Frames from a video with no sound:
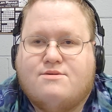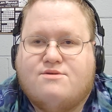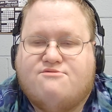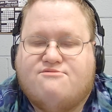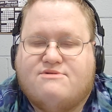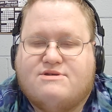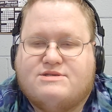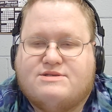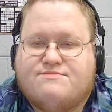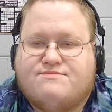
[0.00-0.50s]

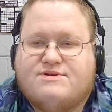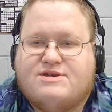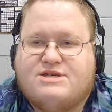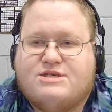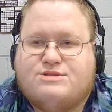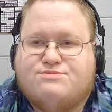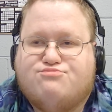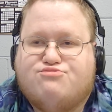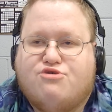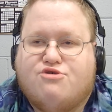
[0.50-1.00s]
Rest in
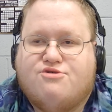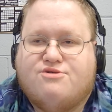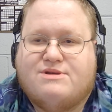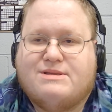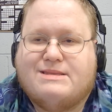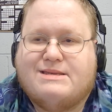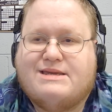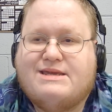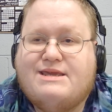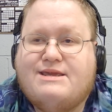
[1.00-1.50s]
peace, Brody
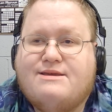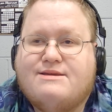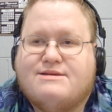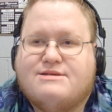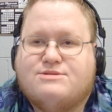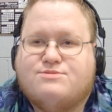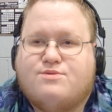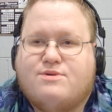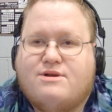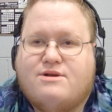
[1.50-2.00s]
Lee as
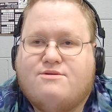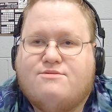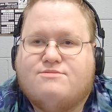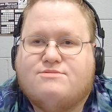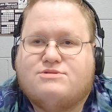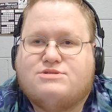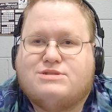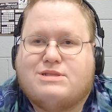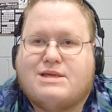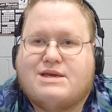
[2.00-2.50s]
well,
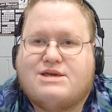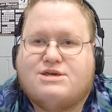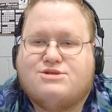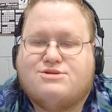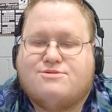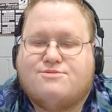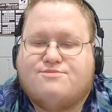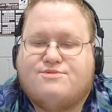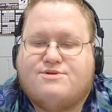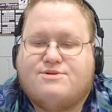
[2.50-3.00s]
slash
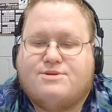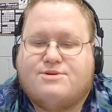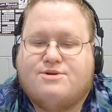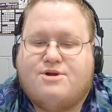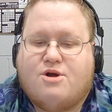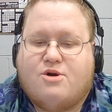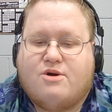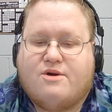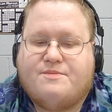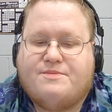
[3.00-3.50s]
Luke
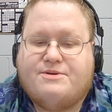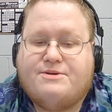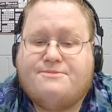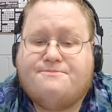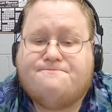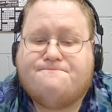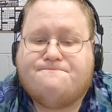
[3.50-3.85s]
Harper.